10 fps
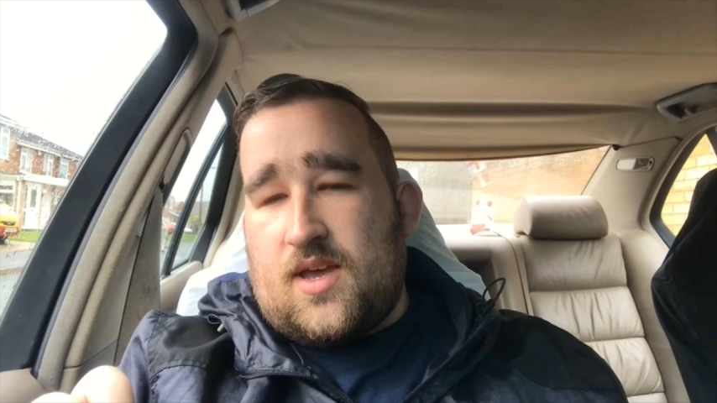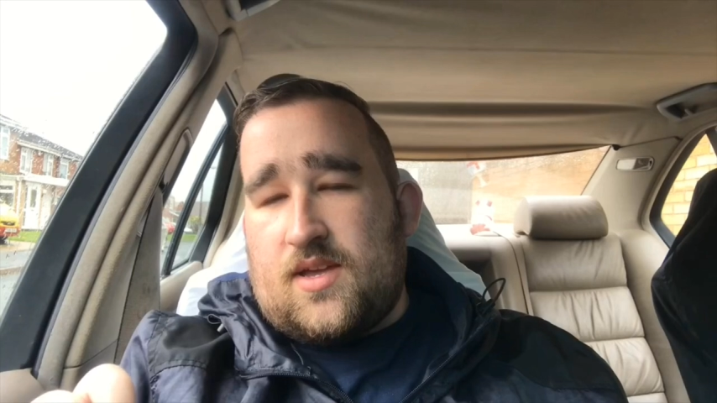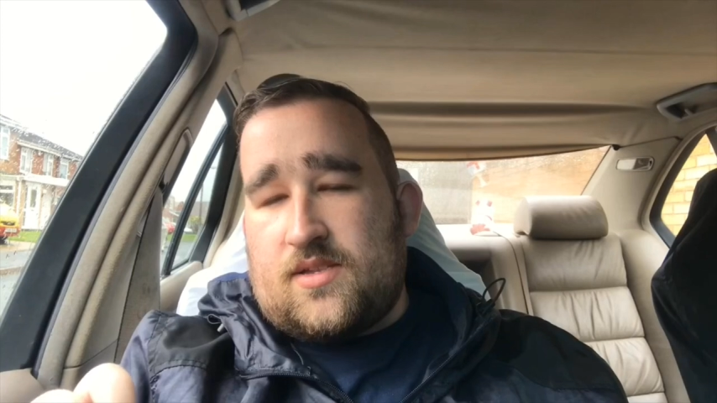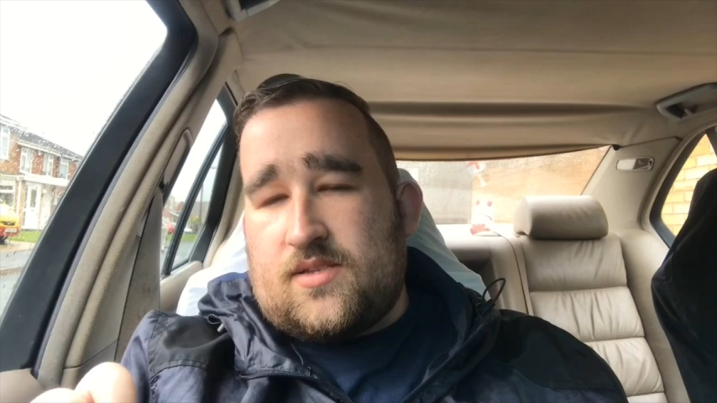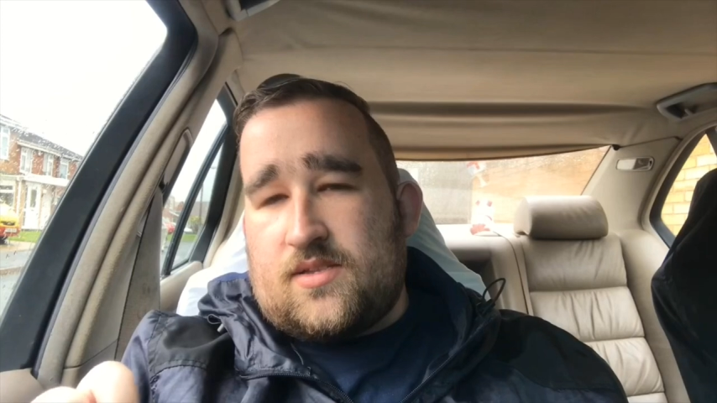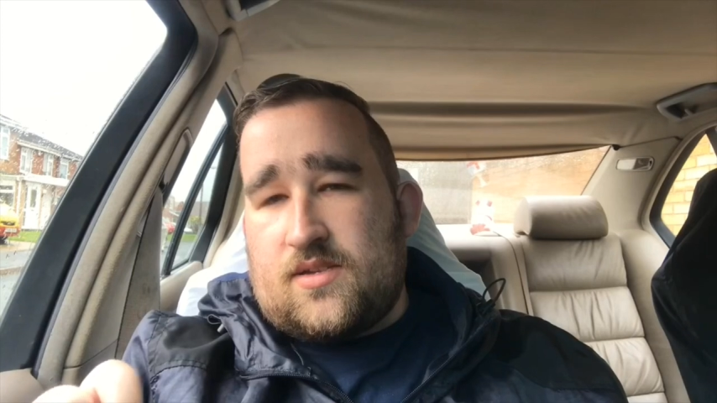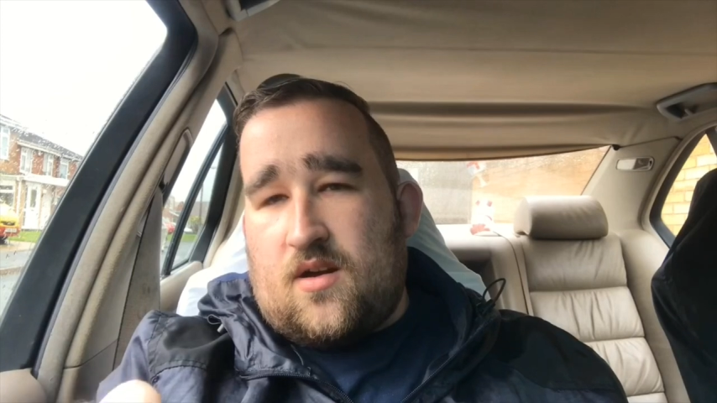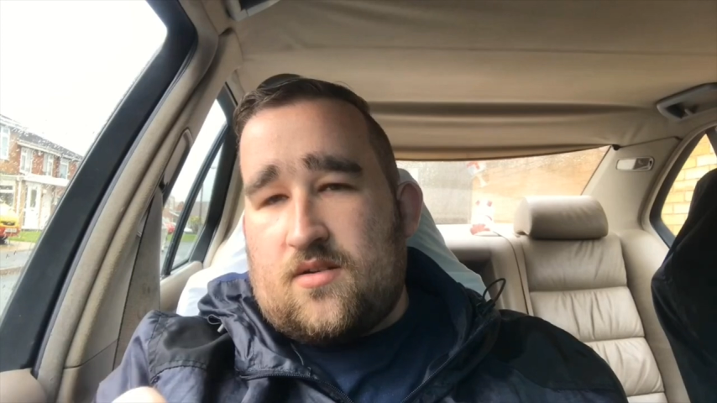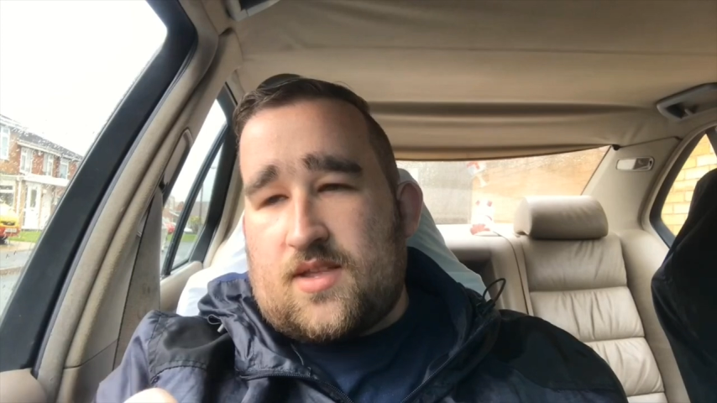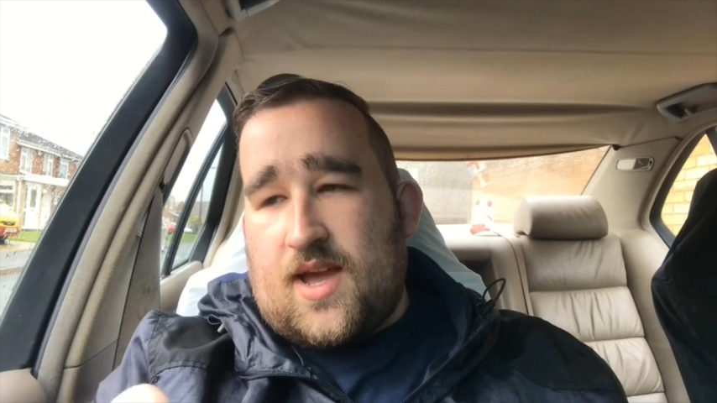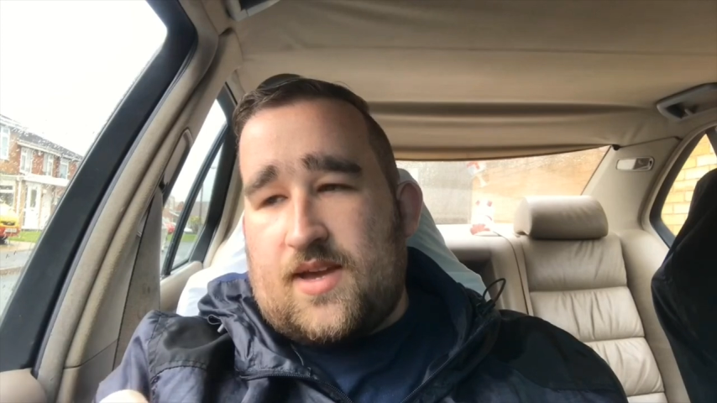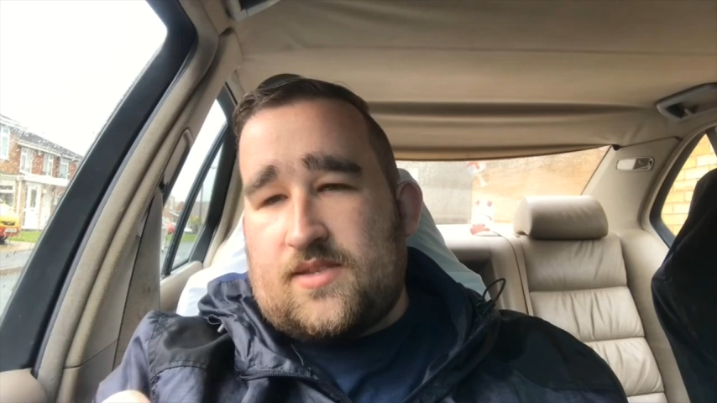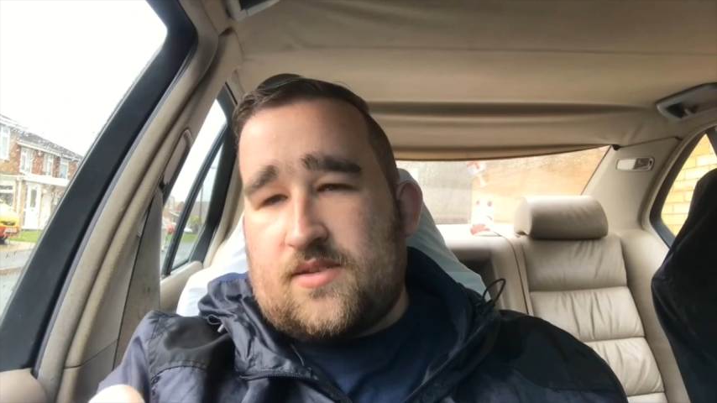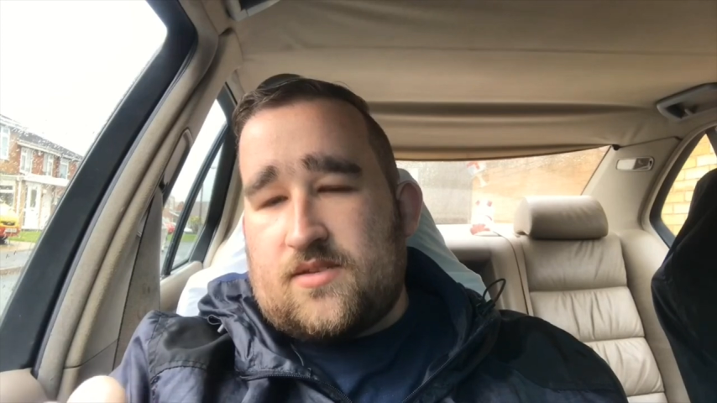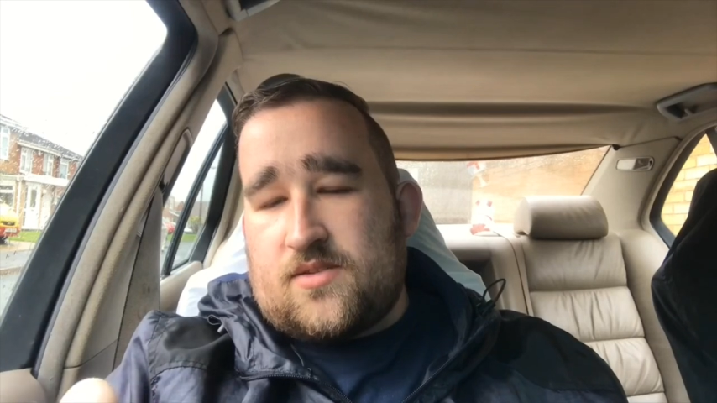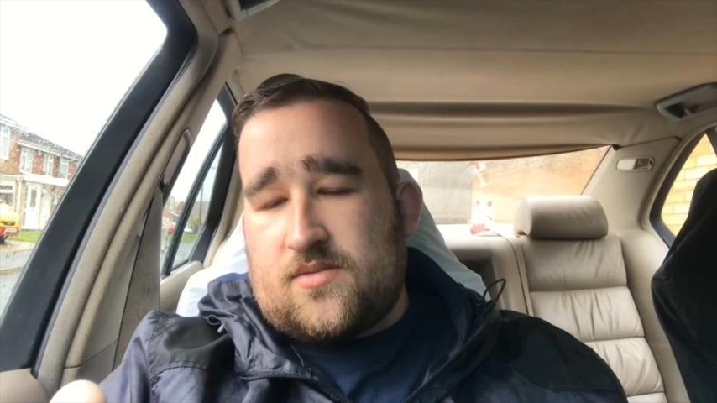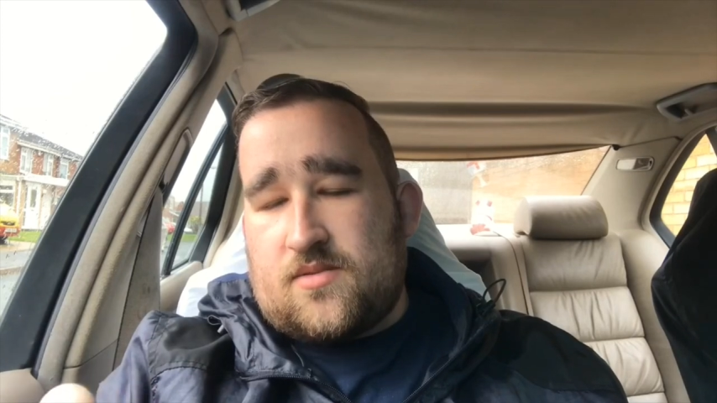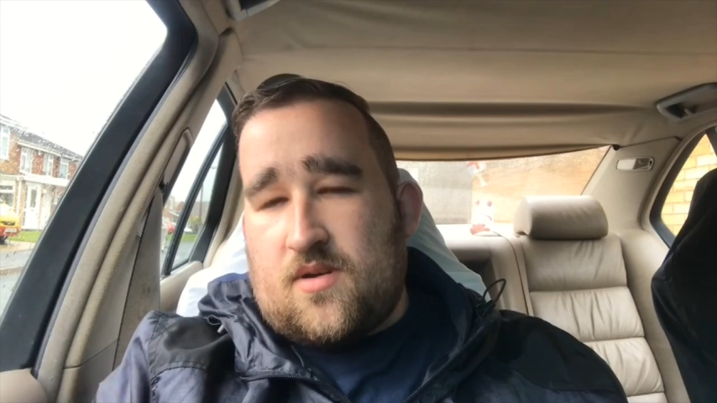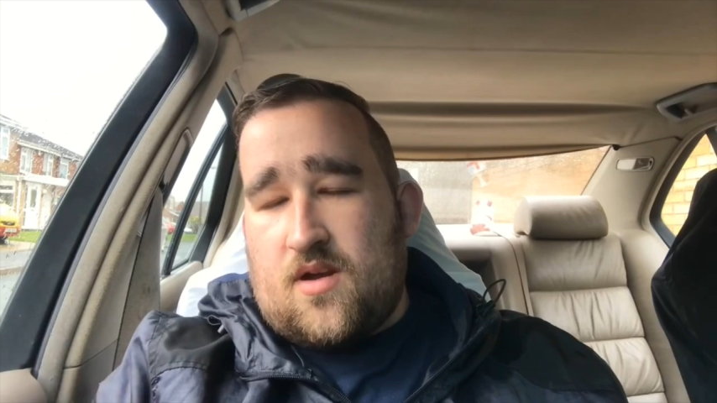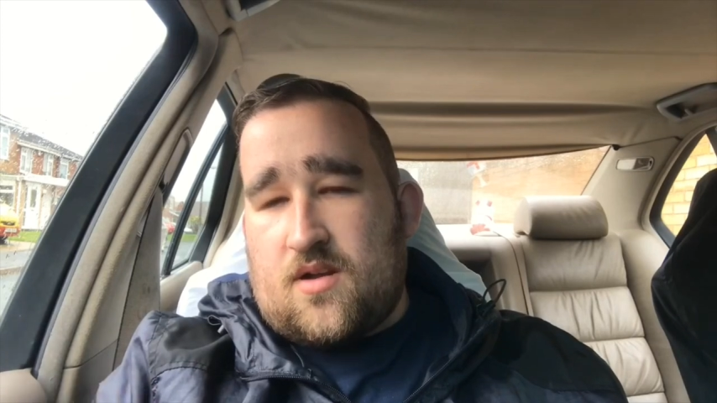And I'd add to the summit
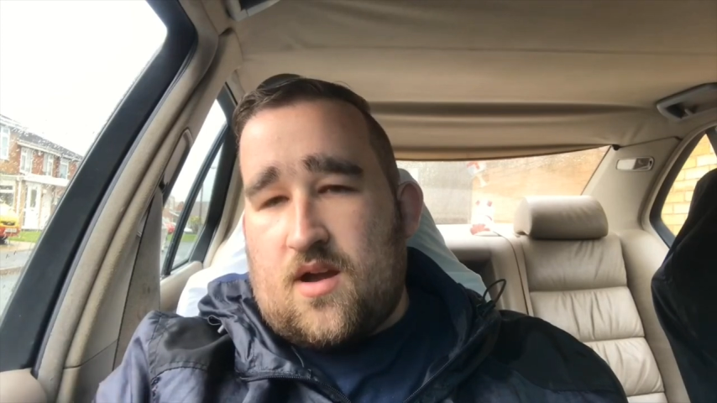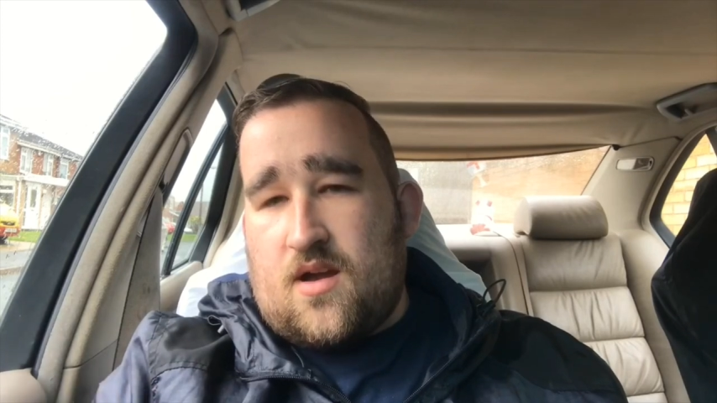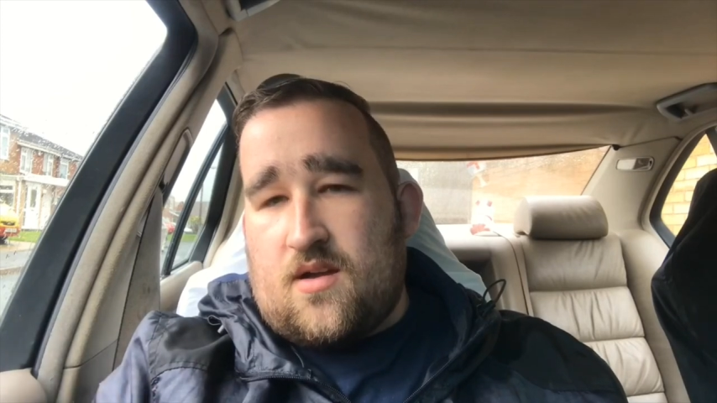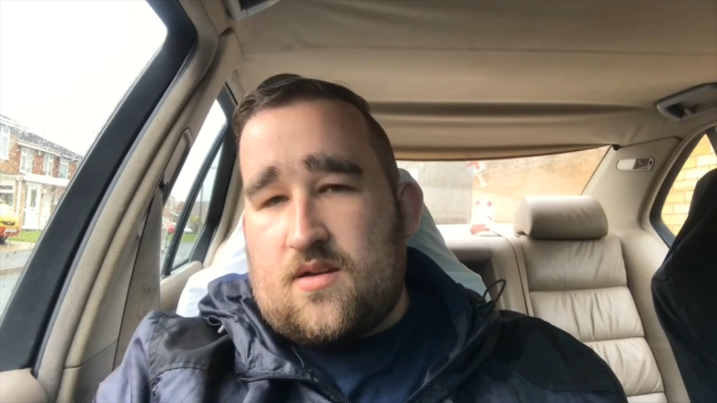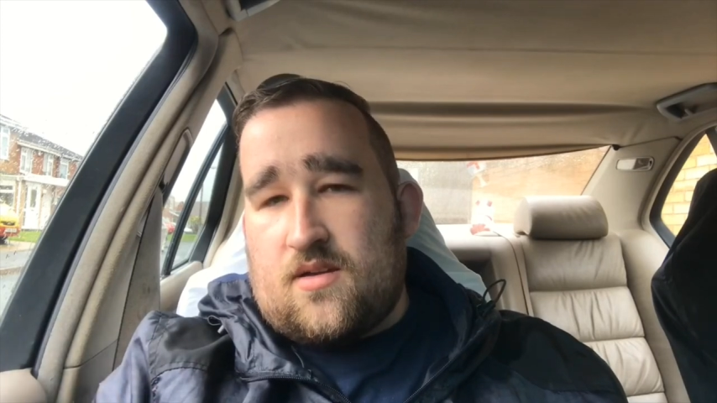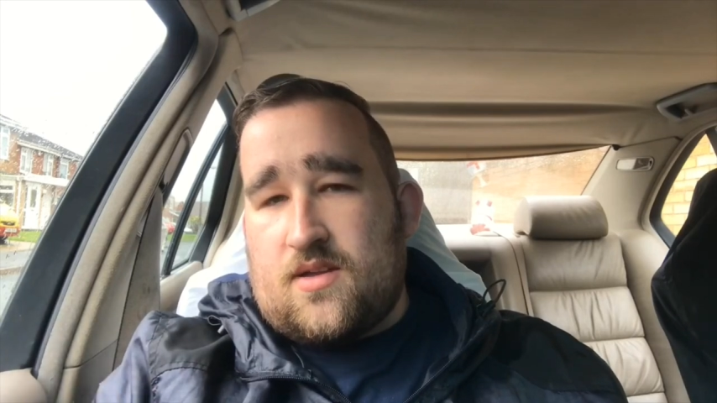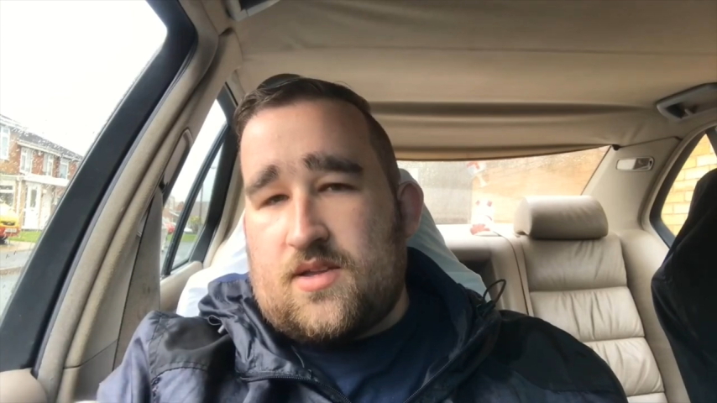of my car,